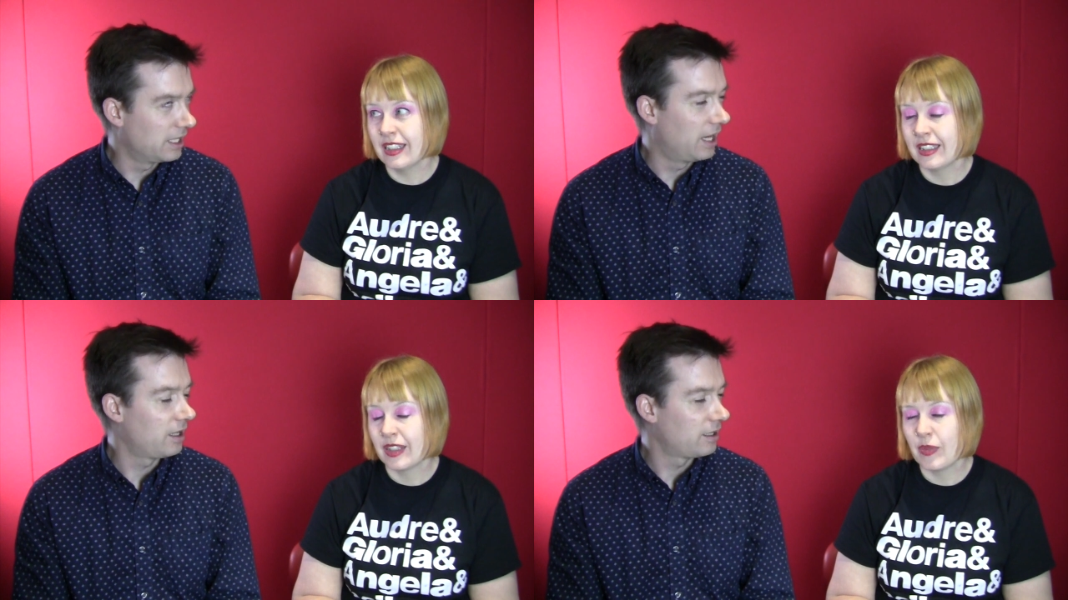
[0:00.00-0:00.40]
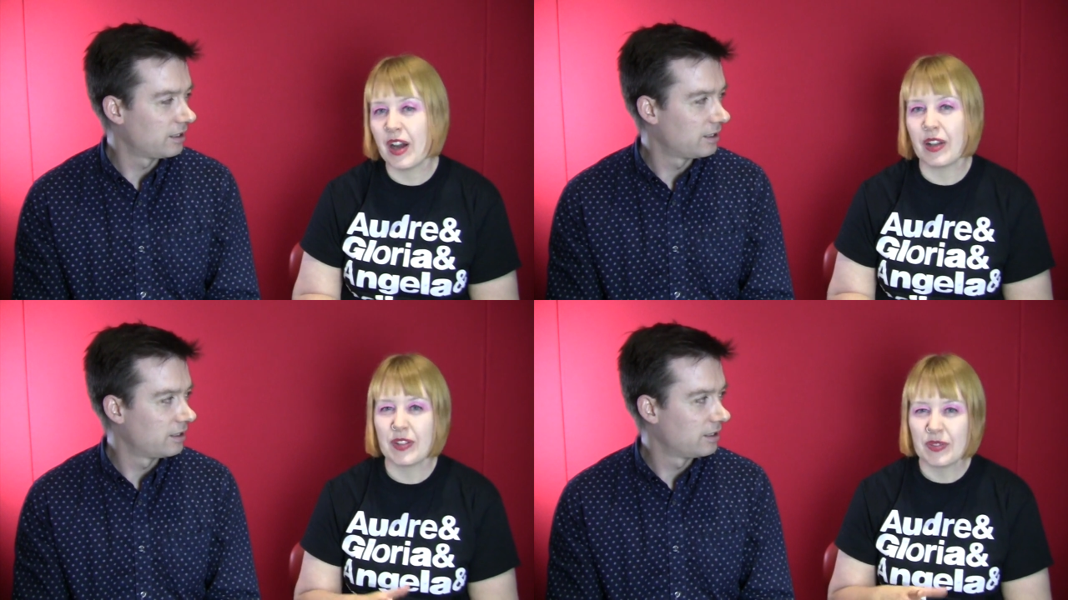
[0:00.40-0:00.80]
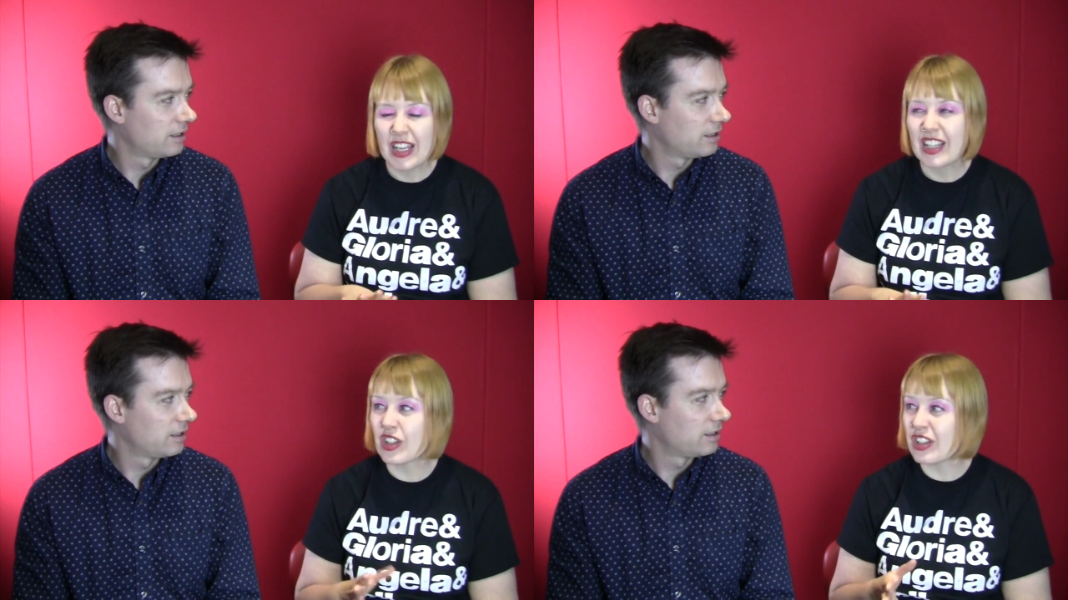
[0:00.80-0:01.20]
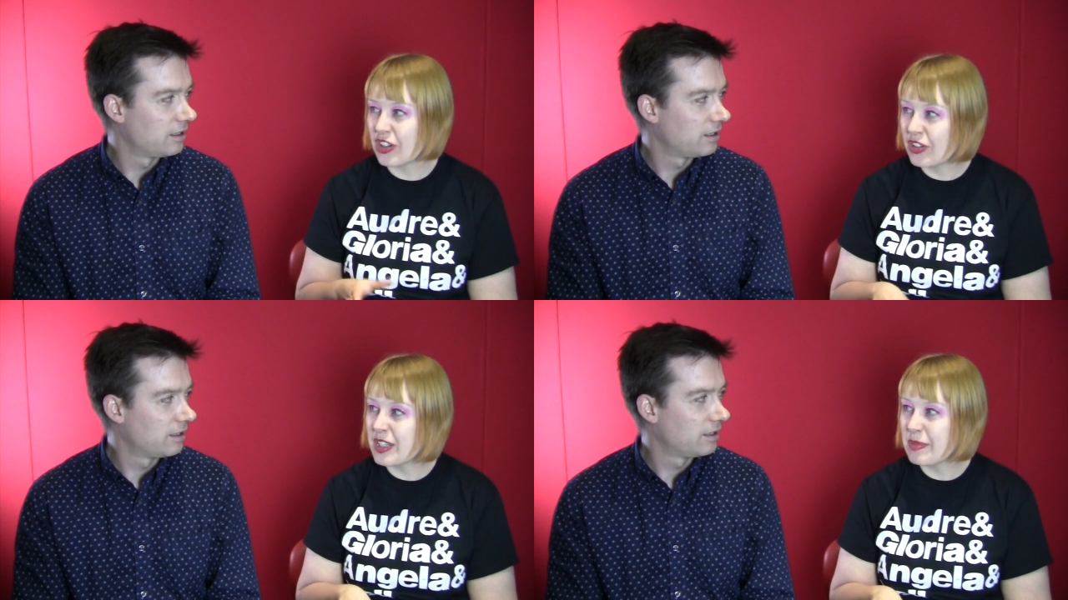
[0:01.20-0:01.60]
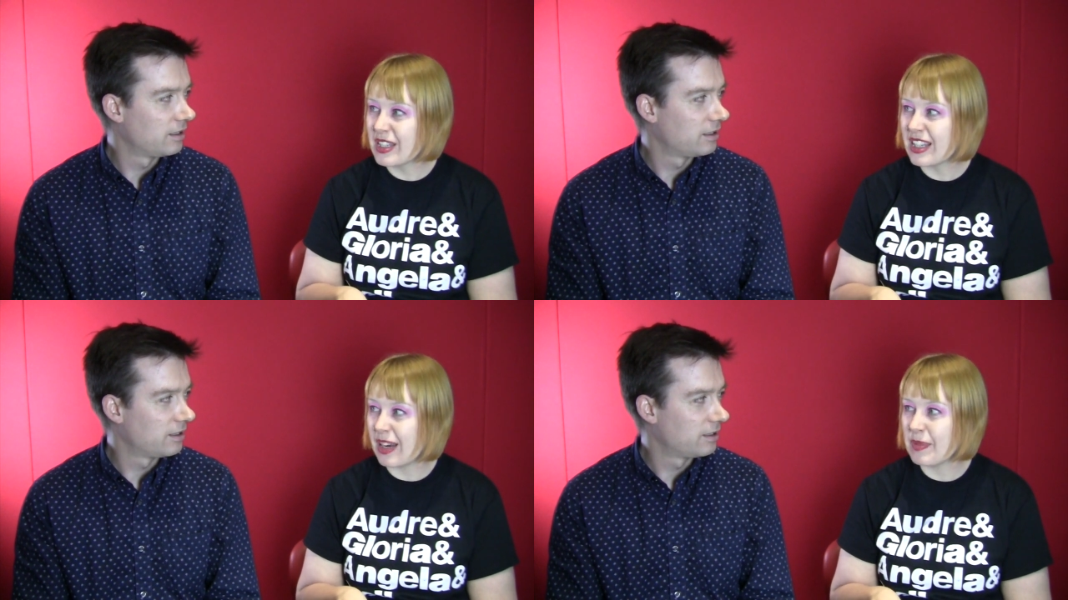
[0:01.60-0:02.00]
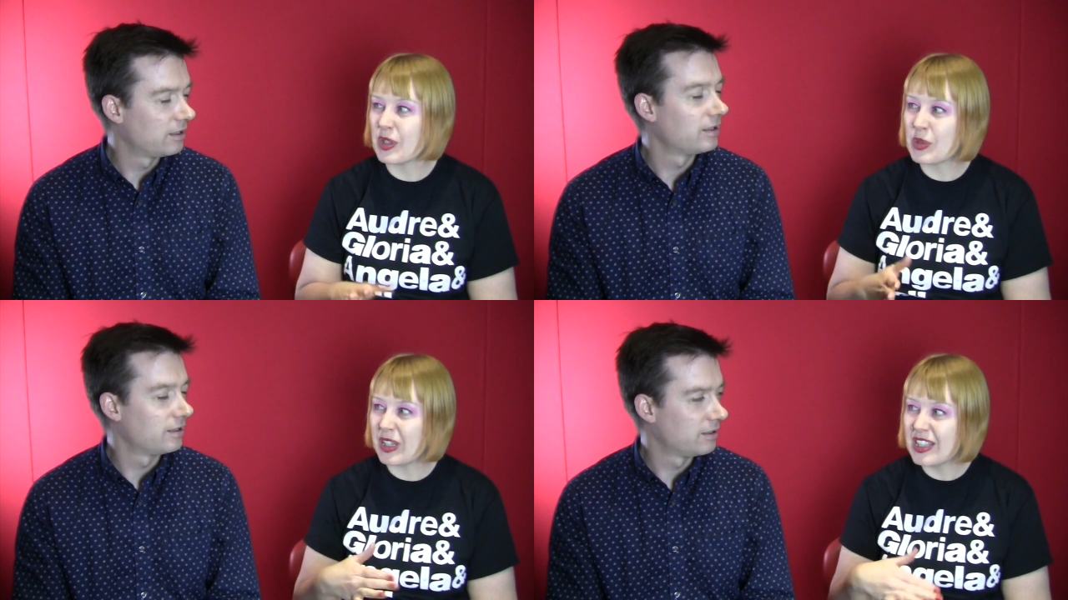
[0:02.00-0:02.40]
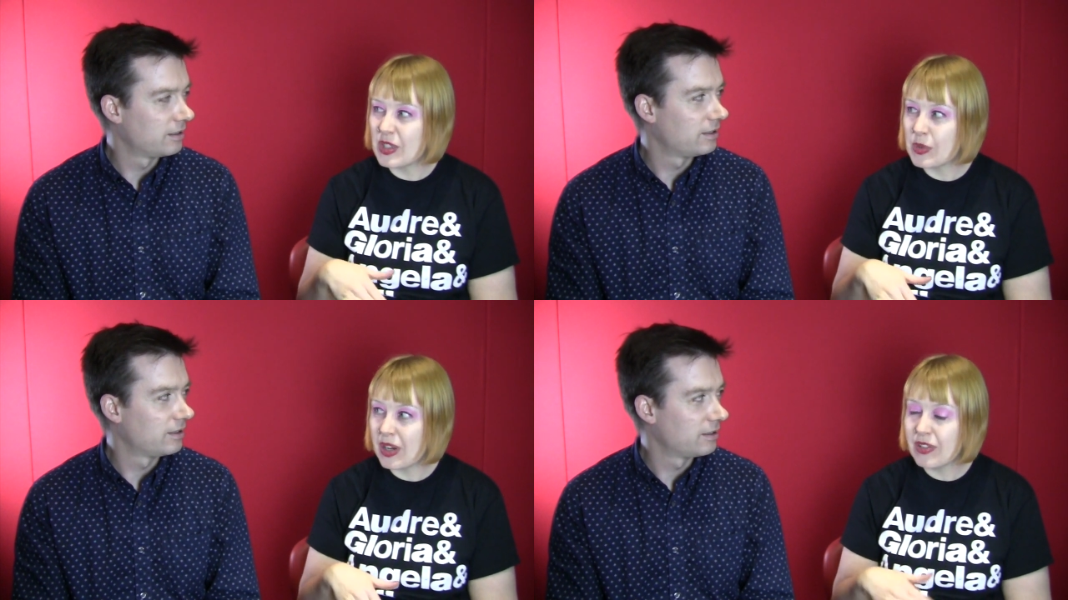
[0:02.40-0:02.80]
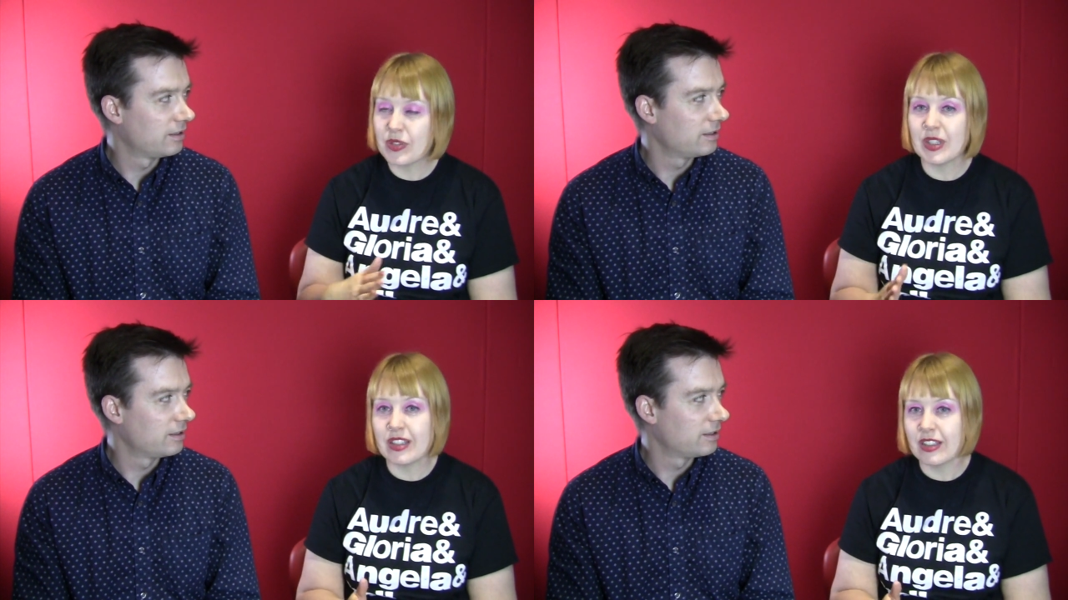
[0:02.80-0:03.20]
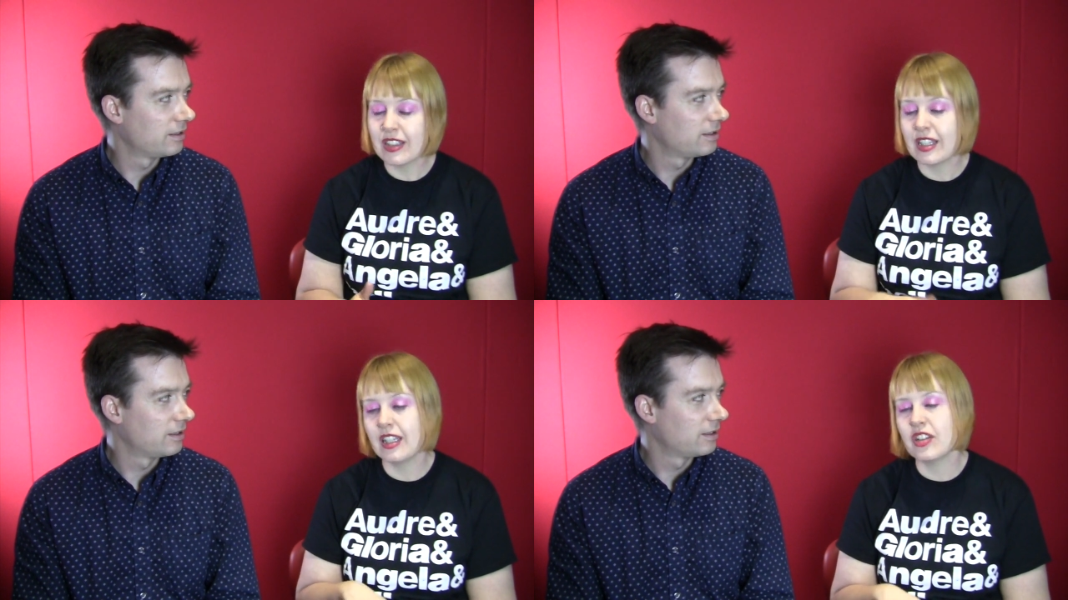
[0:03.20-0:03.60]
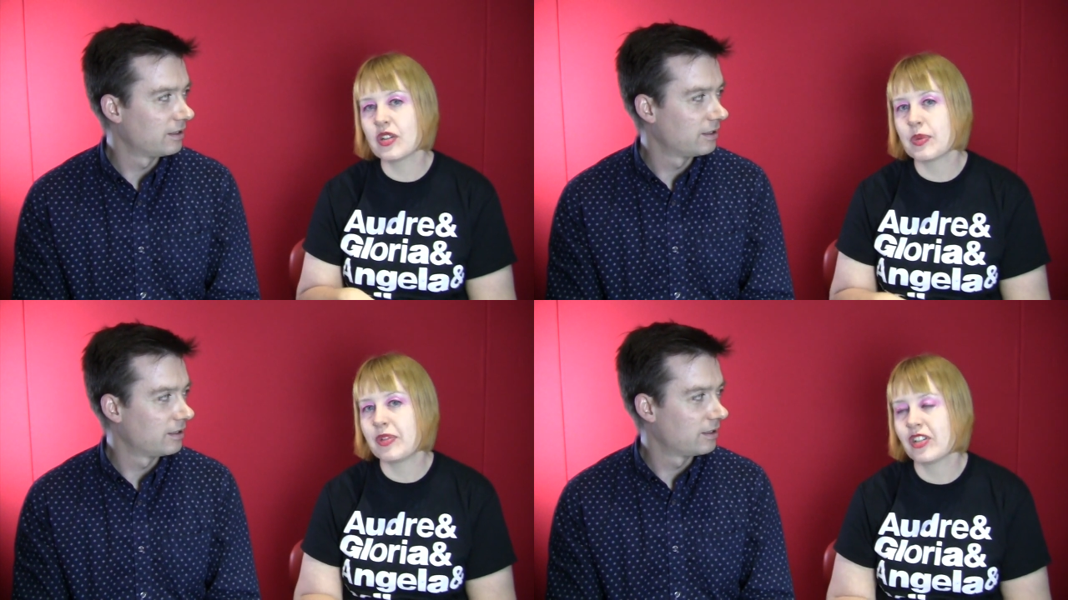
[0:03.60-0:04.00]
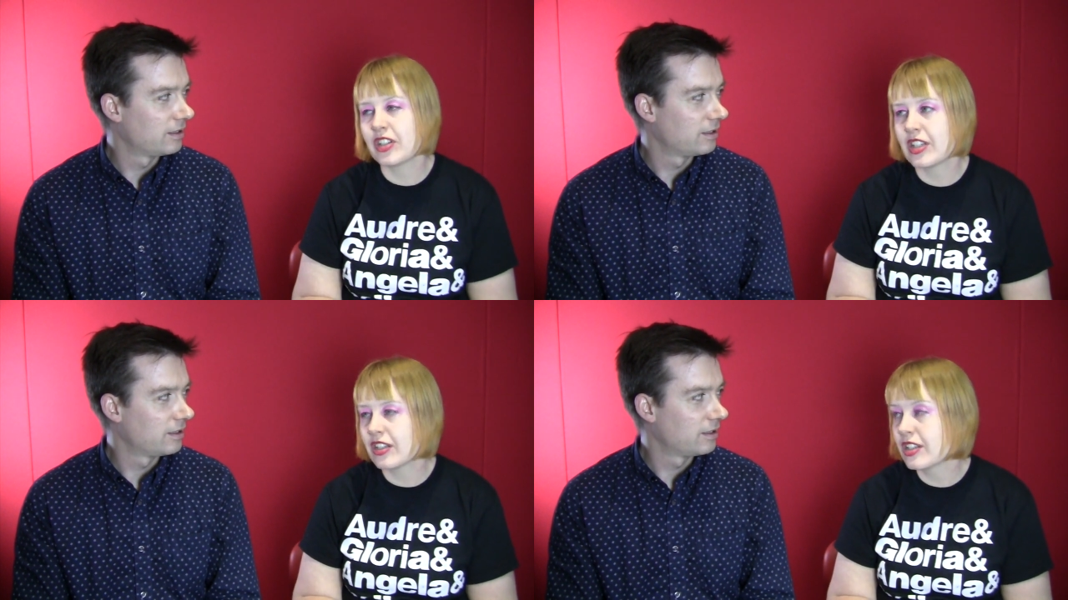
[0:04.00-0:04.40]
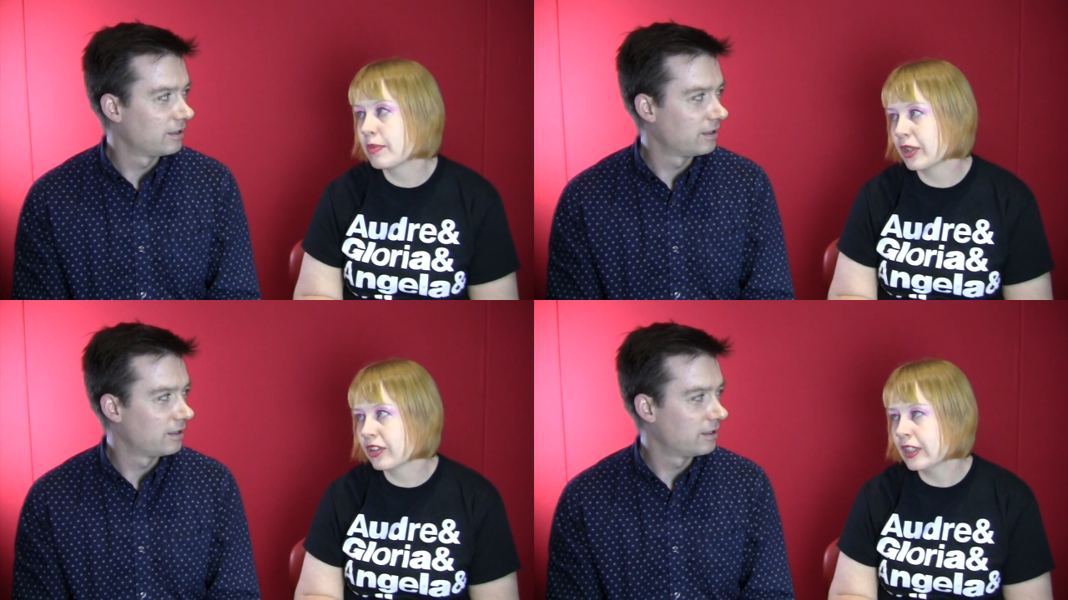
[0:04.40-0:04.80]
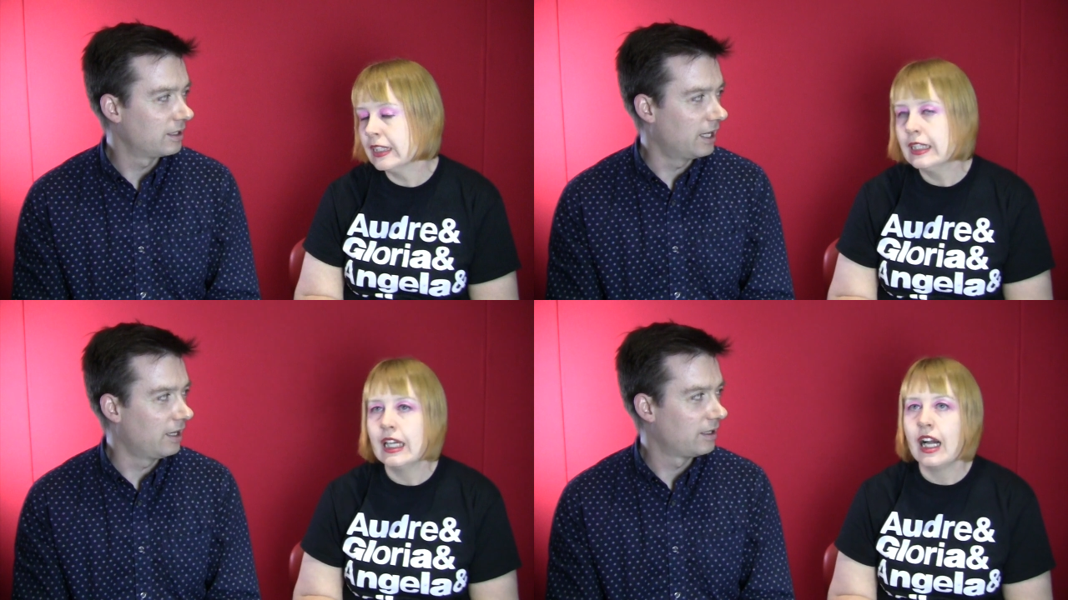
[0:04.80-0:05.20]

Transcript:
Speaker 1: Yeah. Well, sort of Christmas time, so twenty twelve, twenty thirteen, just before I started the blog. Yeah.